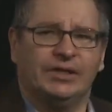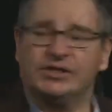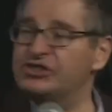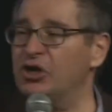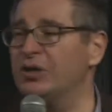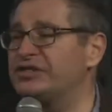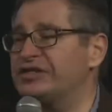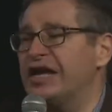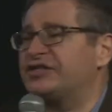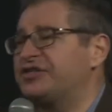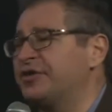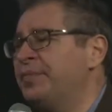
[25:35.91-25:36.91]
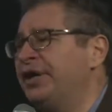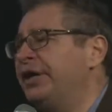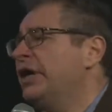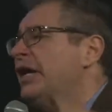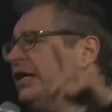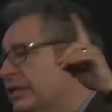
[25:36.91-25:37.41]
And so it says to me,
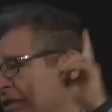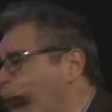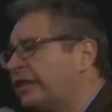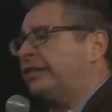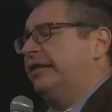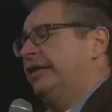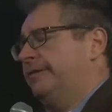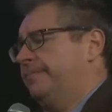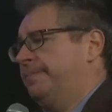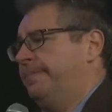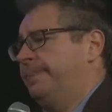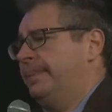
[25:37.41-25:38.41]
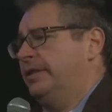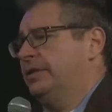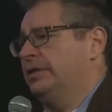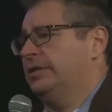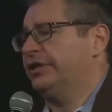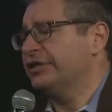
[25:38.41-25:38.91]
nothing
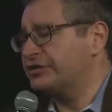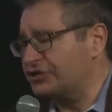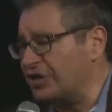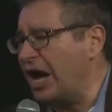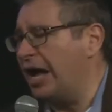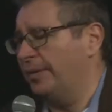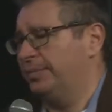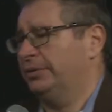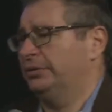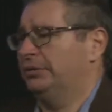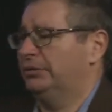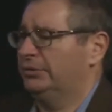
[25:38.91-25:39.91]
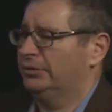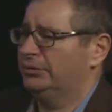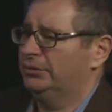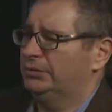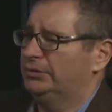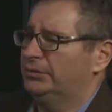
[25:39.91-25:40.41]
can stop
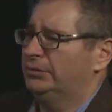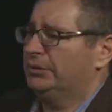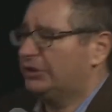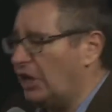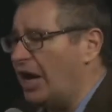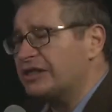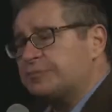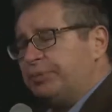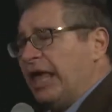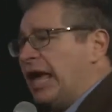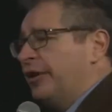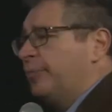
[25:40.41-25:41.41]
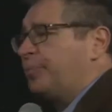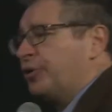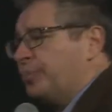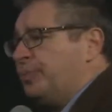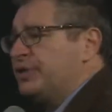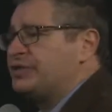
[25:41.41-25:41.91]
God's plan and
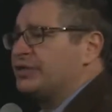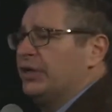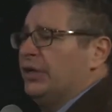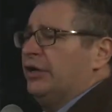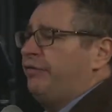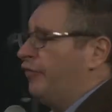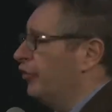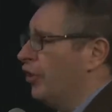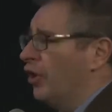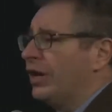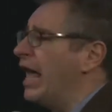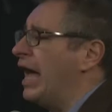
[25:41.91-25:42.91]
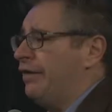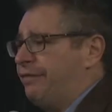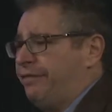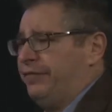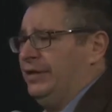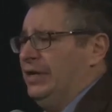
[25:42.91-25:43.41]
purpose for your
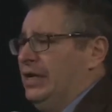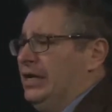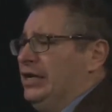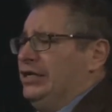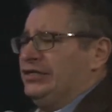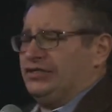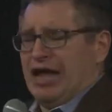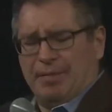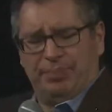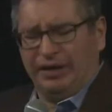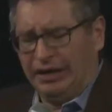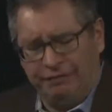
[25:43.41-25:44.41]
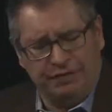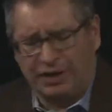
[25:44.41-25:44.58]
life. Stop believing